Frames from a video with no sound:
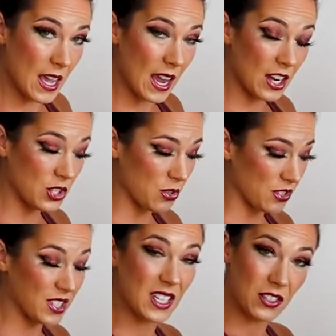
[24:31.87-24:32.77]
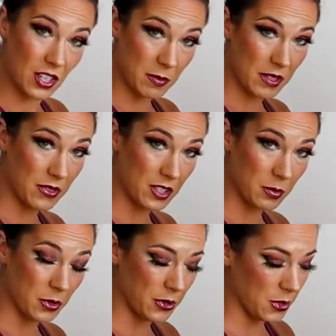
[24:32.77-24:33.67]
and your skin could be
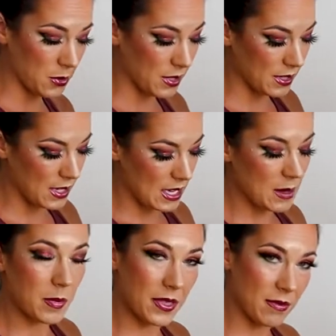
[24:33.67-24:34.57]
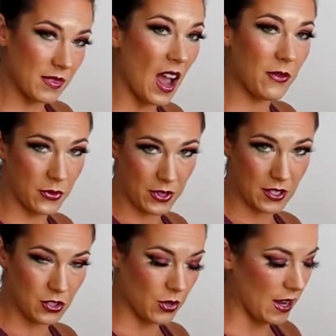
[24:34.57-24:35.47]
visible through it, but not for
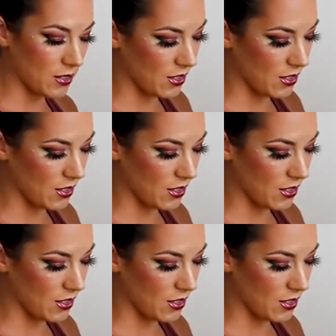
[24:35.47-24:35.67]
this dress.